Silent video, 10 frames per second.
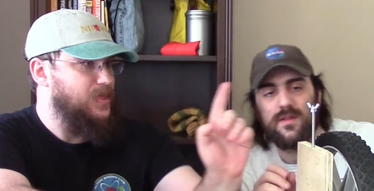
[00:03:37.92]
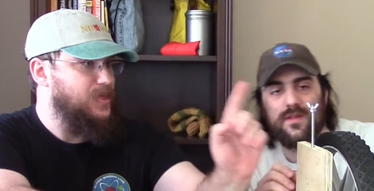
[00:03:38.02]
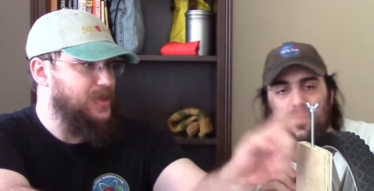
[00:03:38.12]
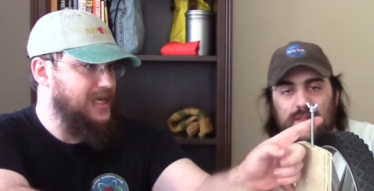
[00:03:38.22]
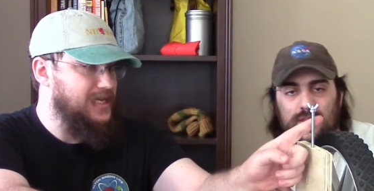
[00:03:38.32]

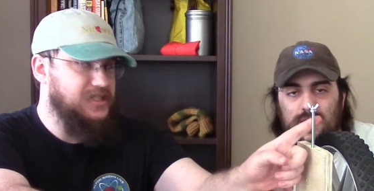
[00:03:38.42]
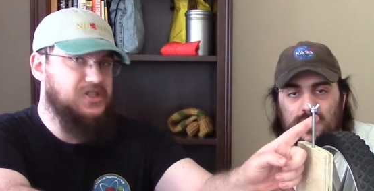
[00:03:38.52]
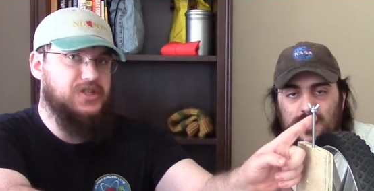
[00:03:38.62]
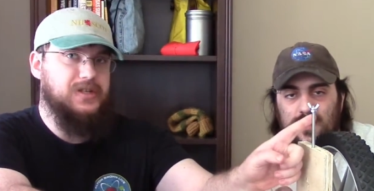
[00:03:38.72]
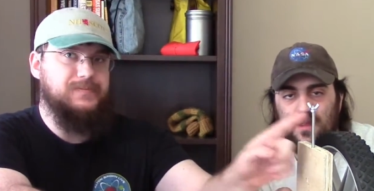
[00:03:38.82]

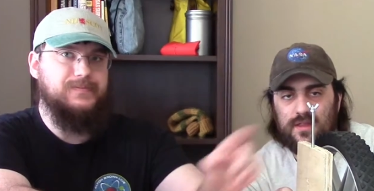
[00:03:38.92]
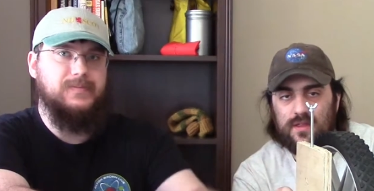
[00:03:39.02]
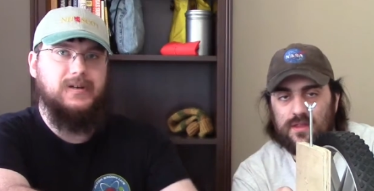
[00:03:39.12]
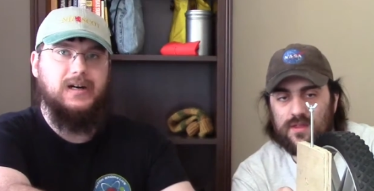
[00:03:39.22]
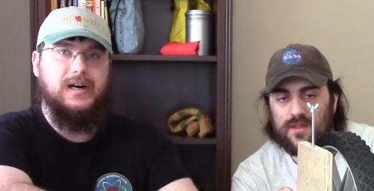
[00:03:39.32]
Speaker 1: These,
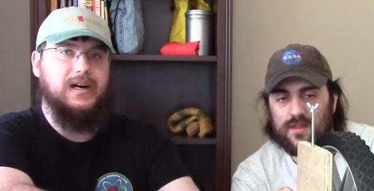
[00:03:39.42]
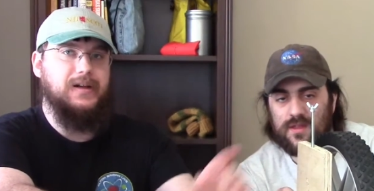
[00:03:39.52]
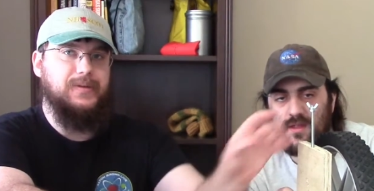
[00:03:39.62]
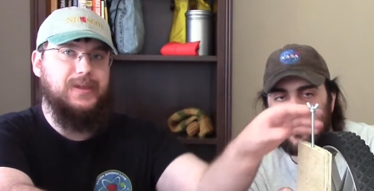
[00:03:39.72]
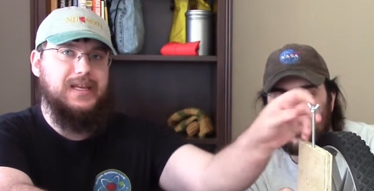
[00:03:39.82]

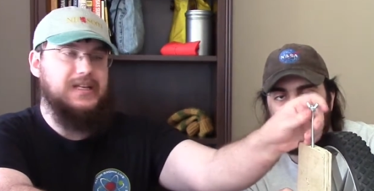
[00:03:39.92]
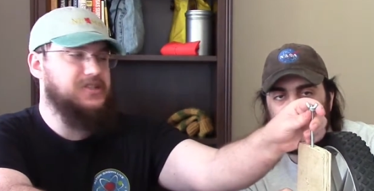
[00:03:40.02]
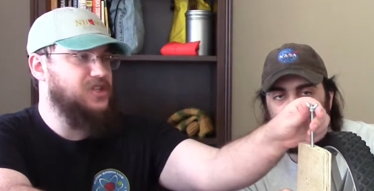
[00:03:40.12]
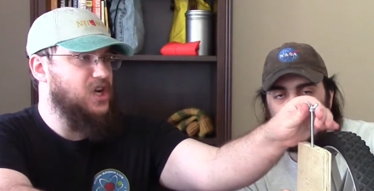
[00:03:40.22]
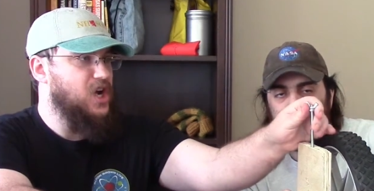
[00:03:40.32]
uh,
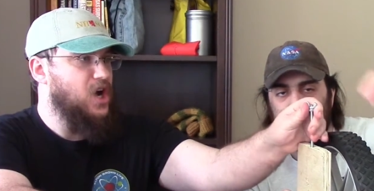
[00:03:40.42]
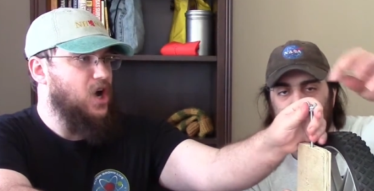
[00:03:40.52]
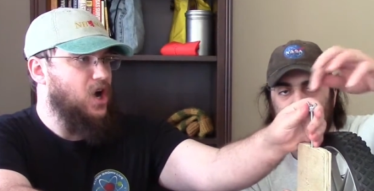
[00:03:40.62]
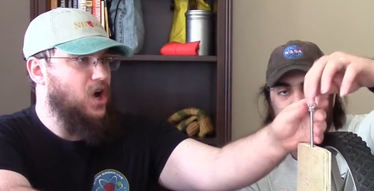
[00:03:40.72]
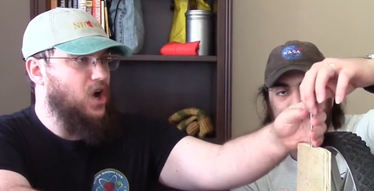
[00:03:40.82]
these
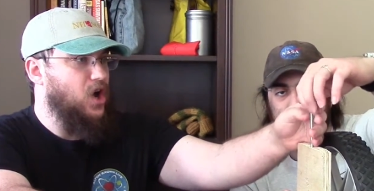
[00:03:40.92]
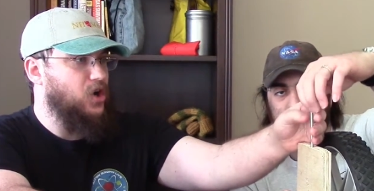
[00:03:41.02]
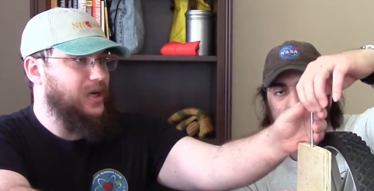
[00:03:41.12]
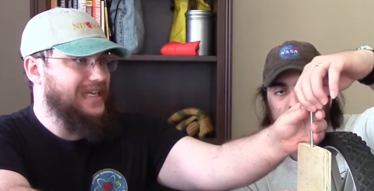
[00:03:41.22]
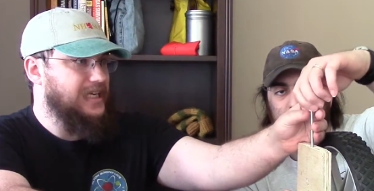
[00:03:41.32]

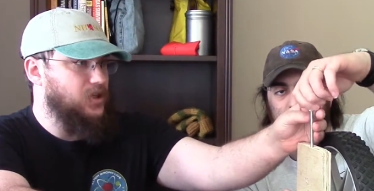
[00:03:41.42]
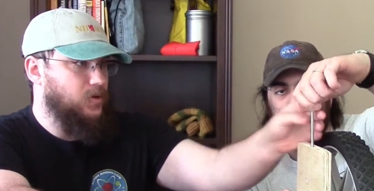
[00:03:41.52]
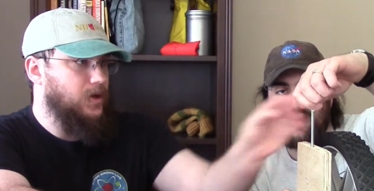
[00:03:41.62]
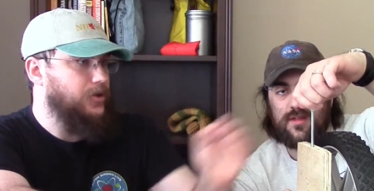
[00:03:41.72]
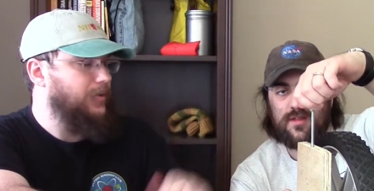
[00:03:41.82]
are a
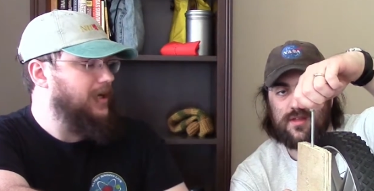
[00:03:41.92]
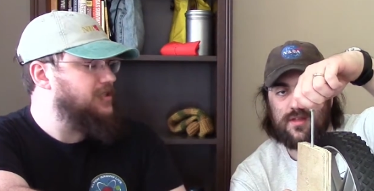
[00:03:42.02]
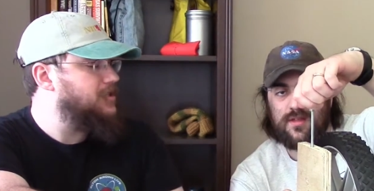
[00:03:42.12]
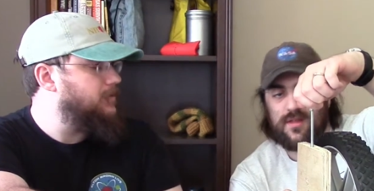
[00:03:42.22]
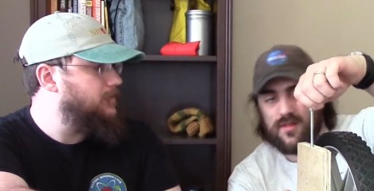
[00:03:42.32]
killer on the
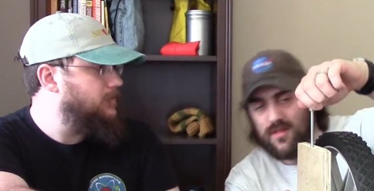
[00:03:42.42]
wrist.